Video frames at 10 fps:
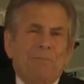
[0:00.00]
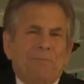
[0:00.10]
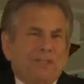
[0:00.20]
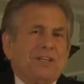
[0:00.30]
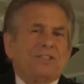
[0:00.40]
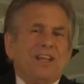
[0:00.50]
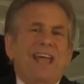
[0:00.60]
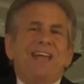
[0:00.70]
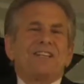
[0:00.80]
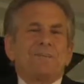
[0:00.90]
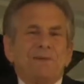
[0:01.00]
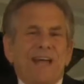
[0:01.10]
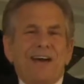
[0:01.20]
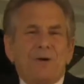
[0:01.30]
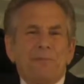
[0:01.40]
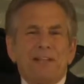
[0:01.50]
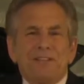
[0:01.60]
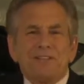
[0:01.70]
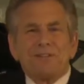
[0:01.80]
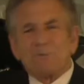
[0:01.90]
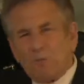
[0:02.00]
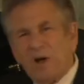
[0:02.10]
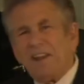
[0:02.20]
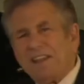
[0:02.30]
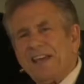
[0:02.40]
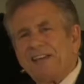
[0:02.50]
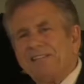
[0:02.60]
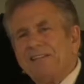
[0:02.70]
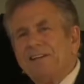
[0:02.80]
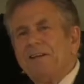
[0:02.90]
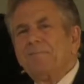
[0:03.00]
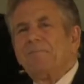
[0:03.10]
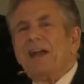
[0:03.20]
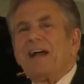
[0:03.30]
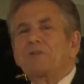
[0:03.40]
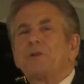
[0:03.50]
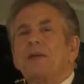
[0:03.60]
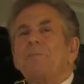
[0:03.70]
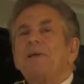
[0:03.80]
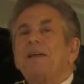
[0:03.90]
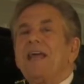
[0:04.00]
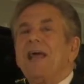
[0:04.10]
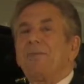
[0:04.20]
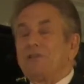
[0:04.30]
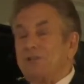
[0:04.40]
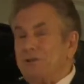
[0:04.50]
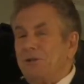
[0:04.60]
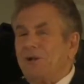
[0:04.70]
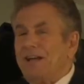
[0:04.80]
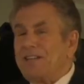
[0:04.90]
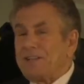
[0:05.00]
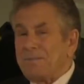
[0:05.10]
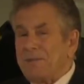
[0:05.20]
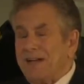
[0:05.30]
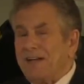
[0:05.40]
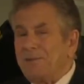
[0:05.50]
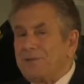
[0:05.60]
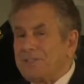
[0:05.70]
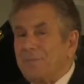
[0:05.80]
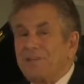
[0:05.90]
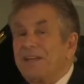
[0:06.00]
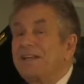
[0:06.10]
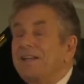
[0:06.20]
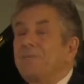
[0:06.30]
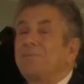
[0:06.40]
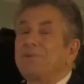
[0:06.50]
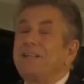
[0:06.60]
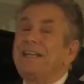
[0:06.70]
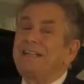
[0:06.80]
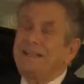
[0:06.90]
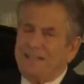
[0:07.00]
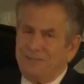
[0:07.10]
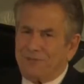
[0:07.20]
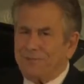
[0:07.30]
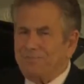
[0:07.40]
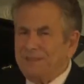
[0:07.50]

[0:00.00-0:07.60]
But just saying it's a piano means one thing, but actually being able to utilize the piano is something completely different.